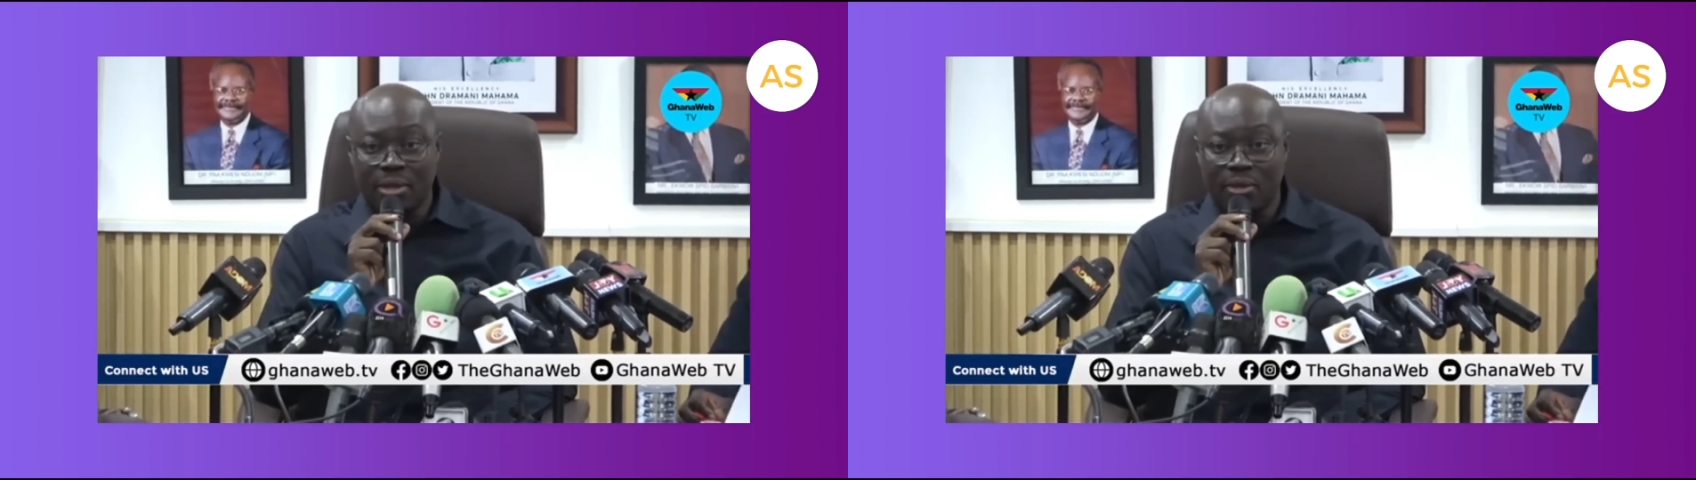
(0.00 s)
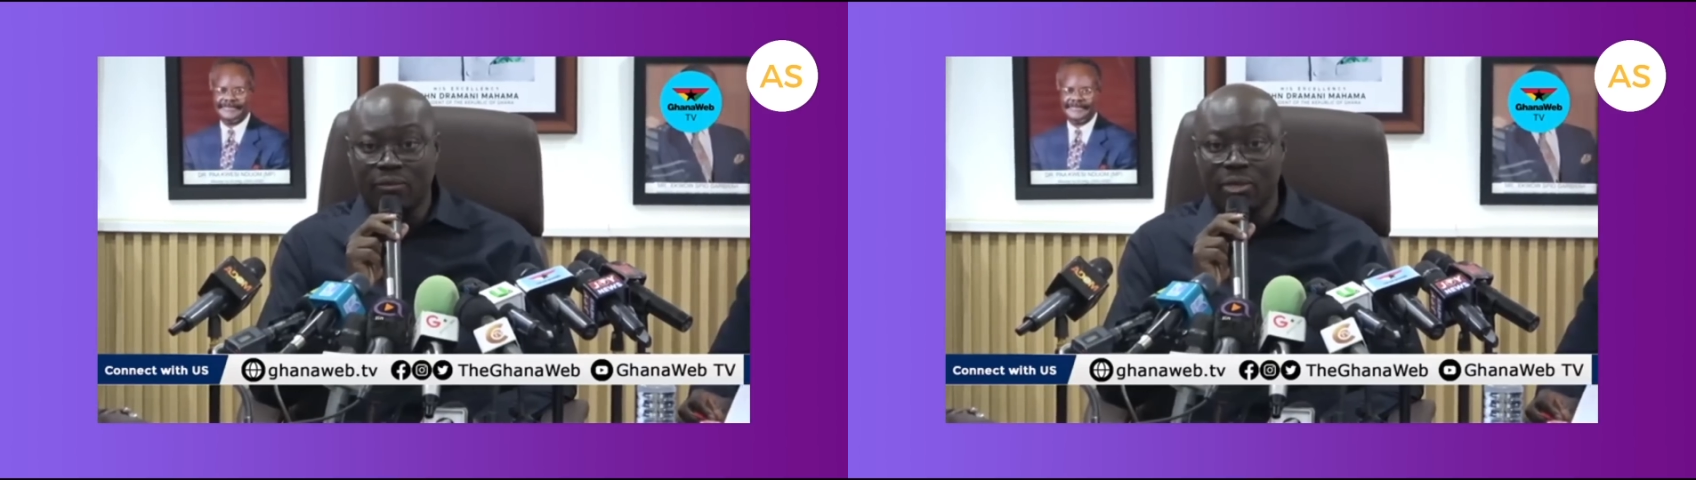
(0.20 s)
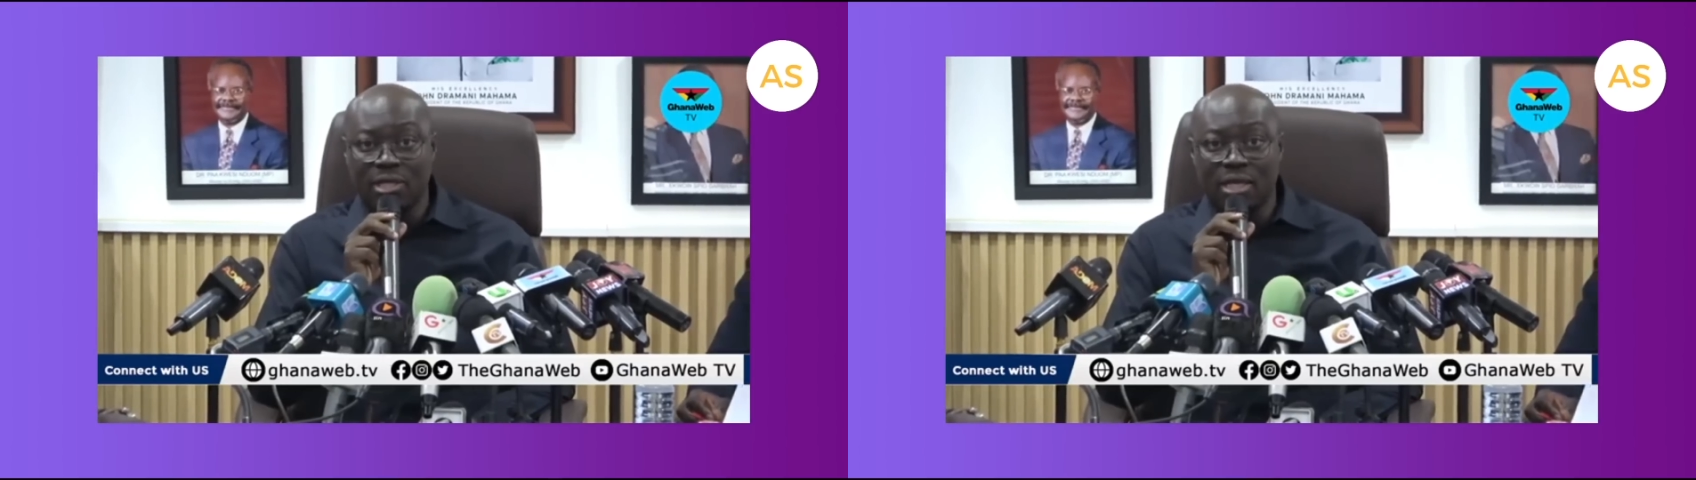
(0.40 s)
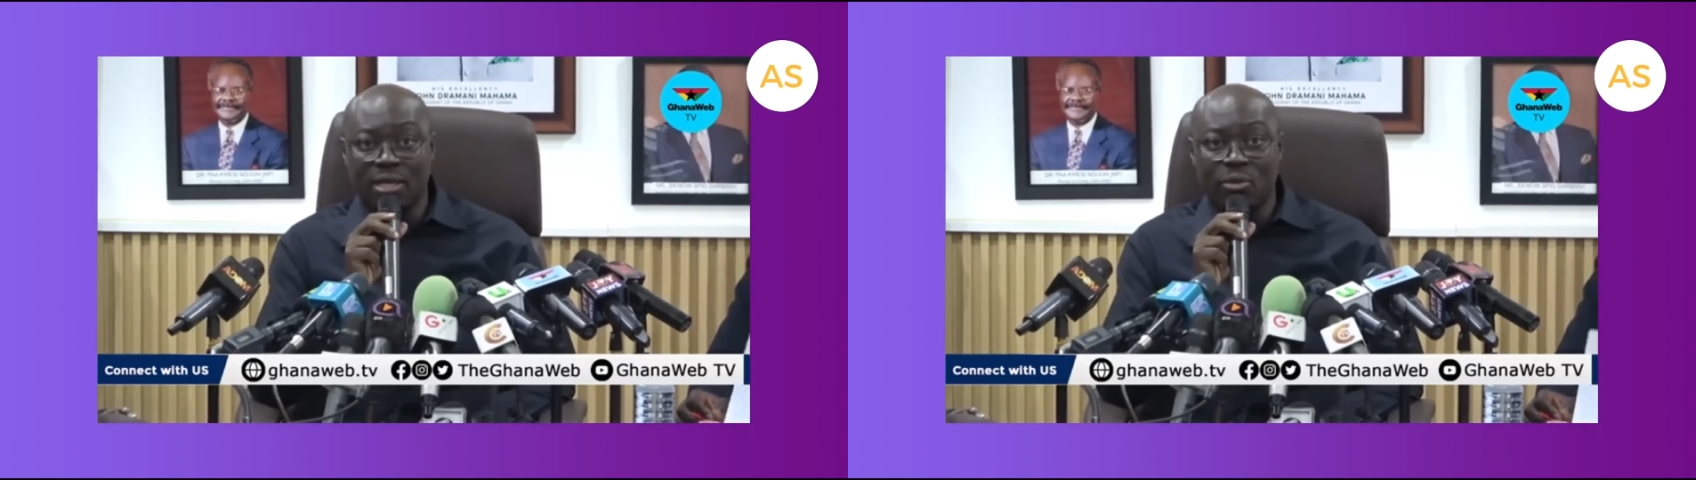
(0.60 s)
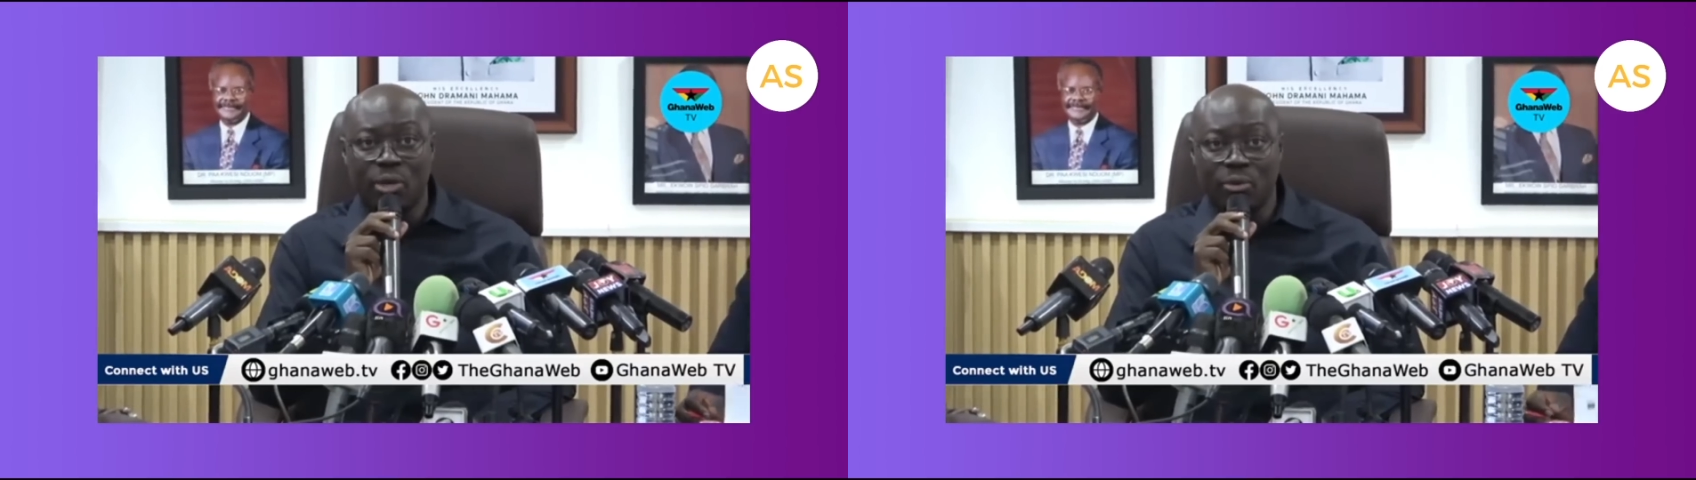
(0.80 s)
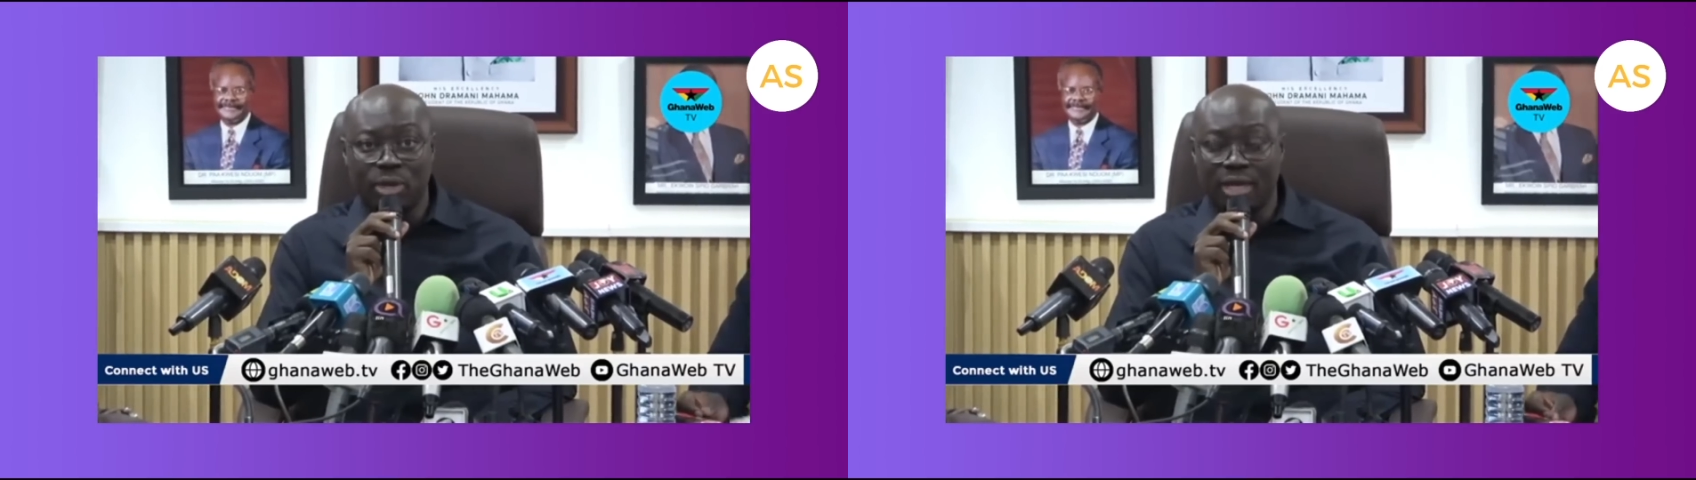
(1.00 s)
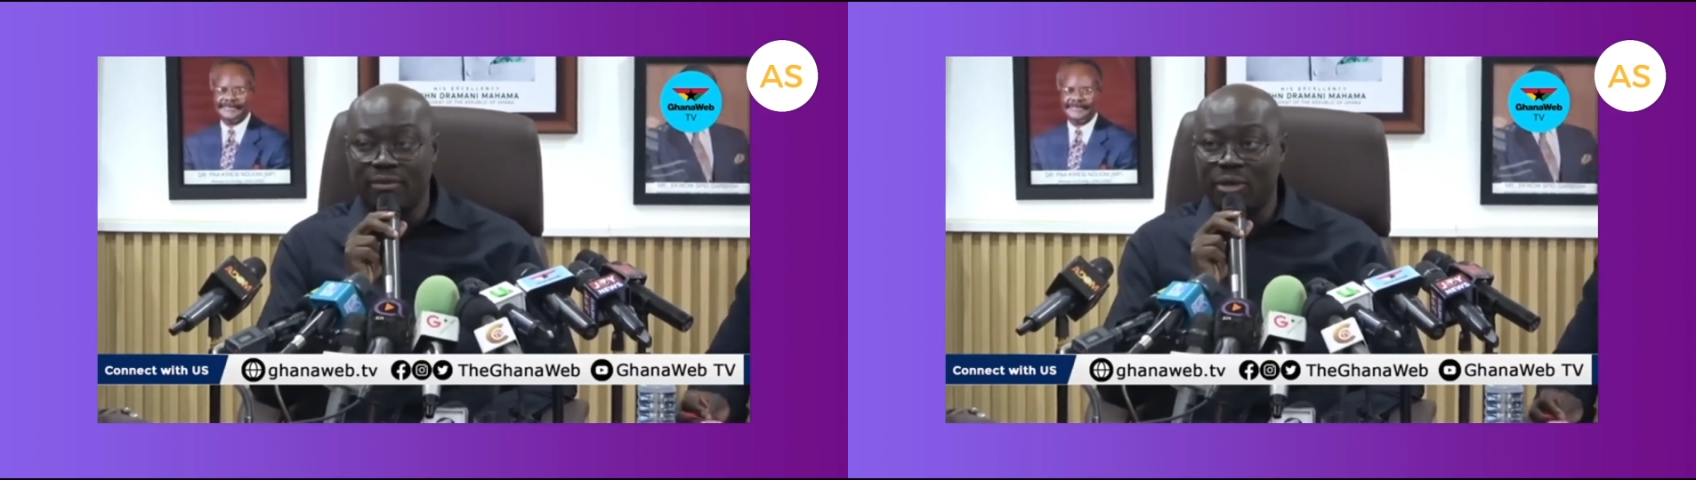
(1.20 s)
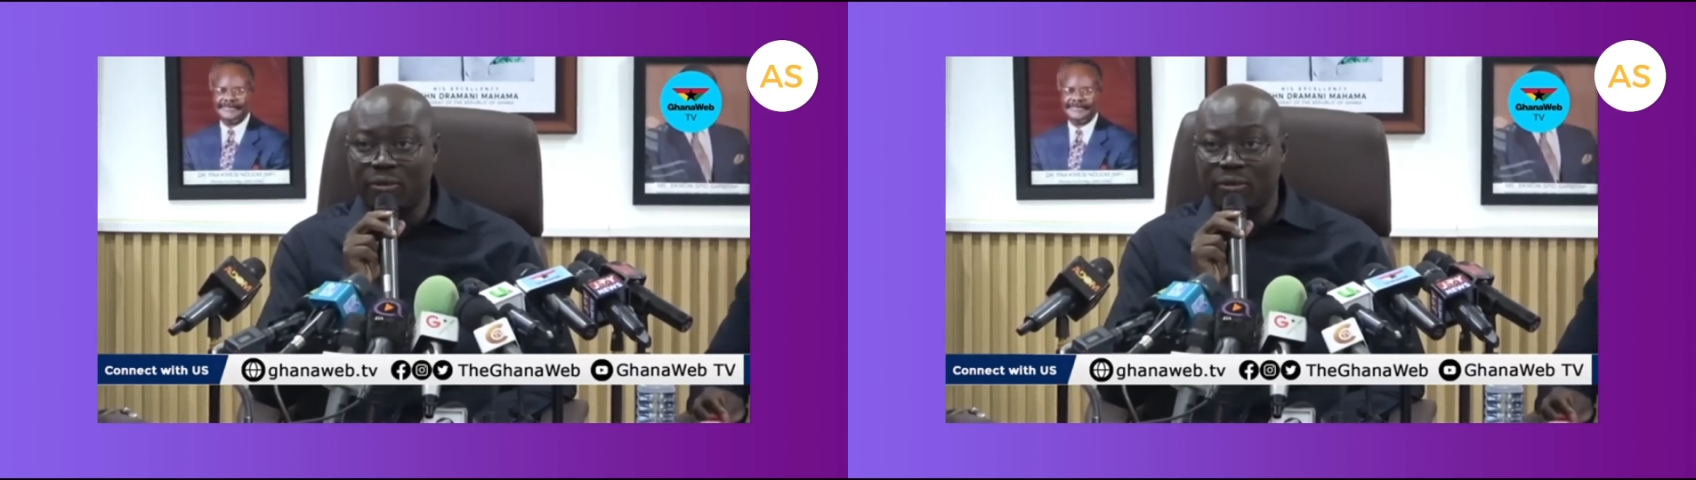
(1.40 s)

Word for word: But unfortunately, when we were leaving